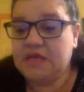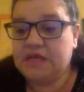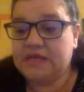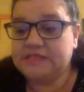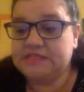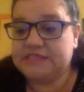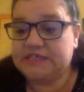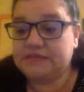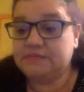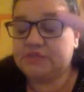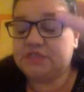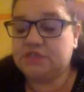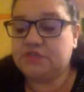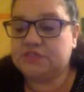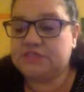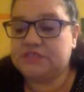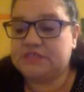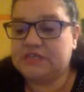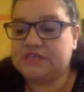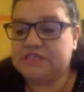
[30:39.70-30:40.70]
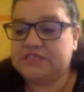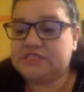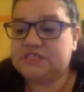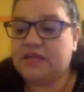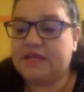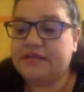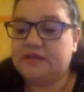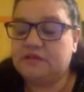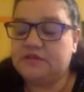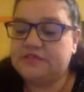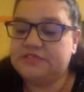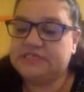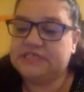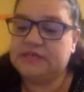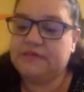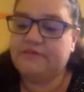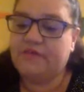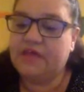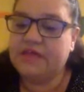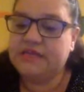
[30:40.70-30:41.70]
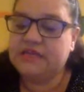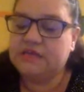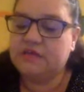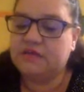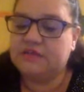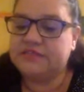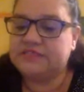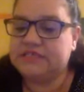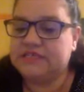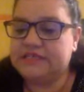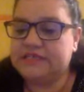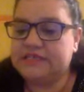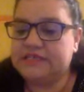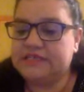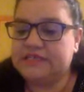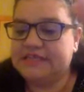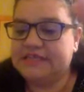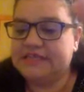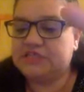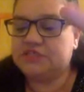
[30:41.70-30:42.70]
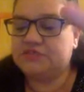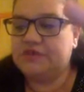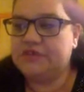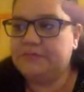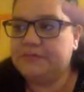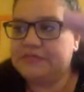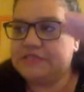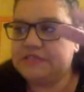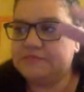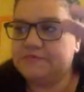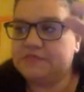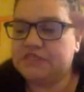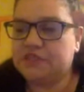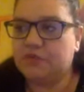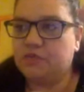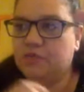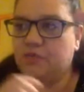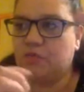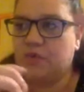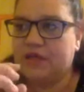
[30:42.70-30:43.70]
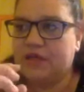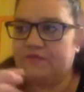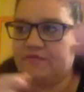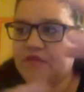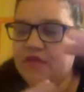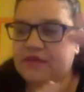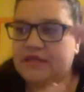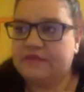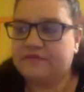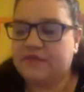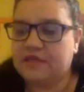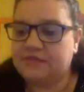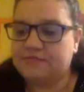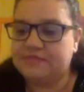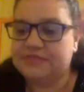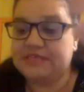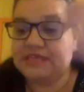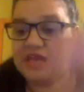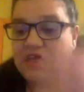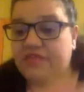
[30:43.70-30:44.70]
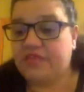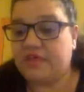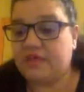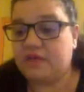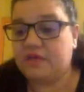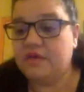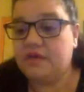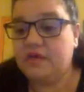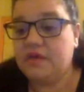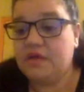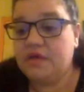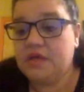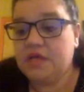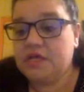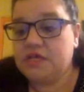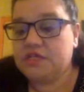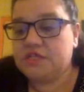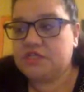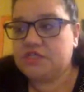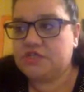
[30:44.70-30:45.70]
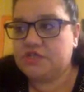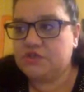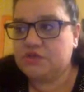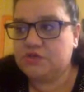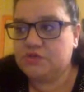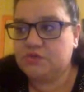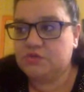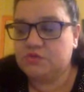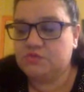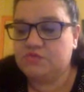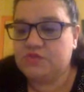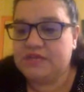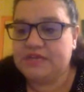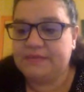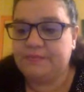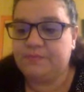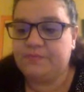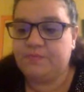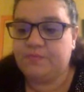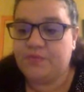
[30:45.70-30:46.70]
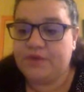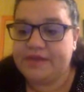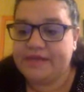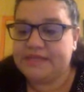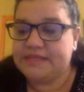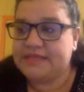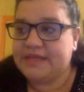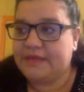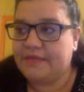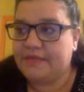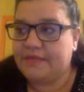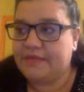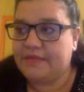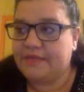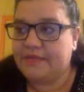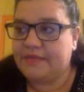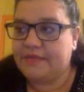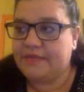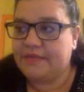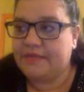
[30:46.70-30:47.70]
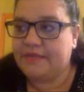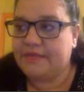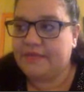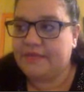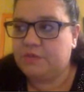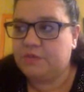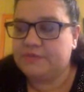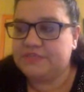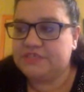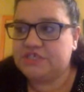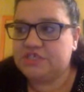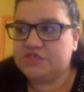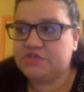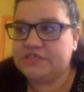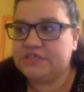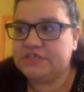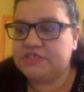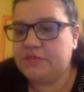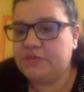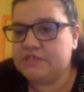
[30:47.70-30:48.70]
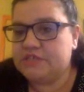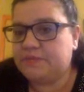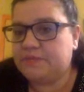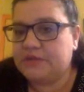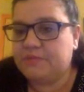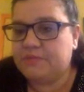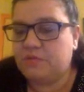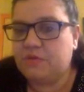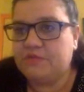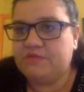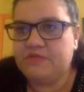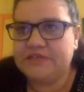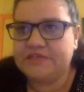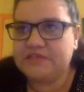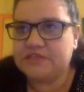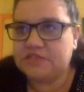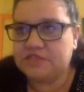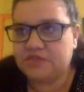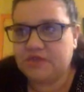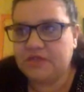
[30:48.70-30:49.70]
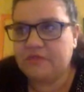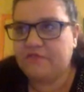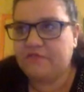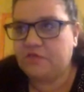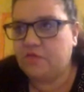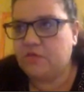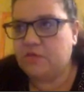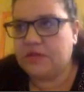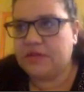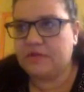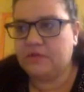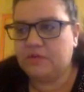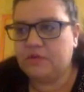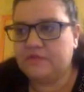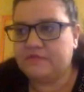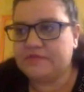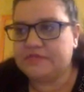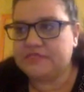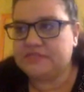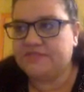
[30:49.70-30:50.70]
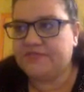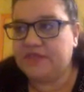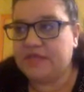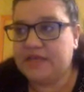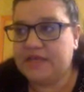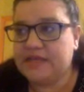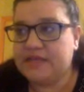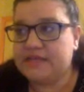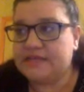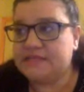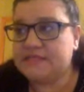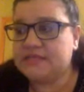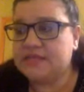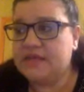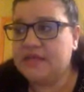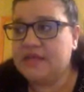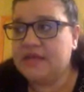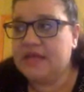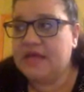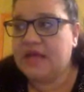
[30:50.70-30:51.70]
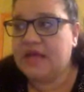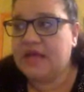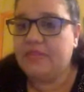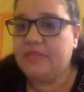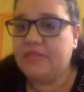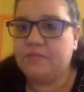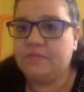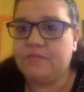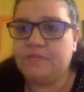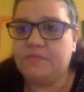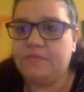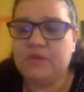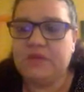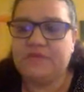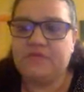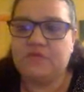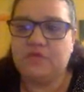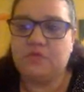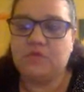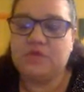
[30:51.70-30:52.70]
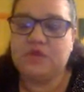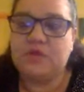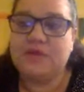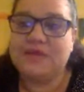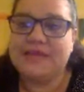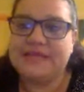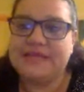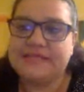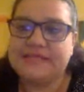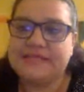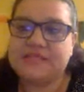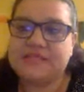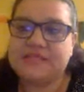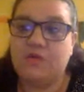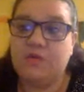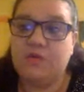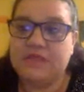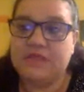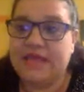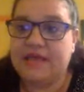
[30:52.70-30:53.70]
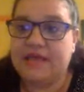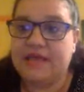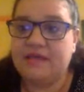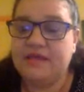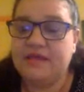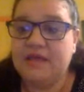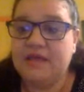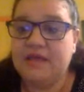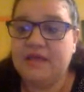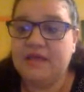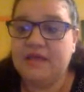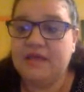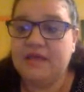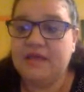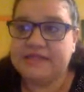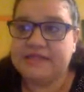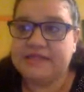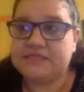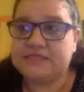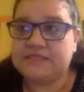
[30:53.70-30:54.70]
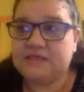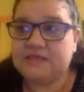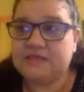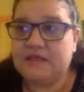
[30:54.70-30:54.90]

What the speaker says: James looks at the psychology of ideology and extremism. So we have kind of come together to really break down this problem and just try and show it to people. We've written straightforwardly, all of this, for years, and then we have thought, well, no, let's go in there, let's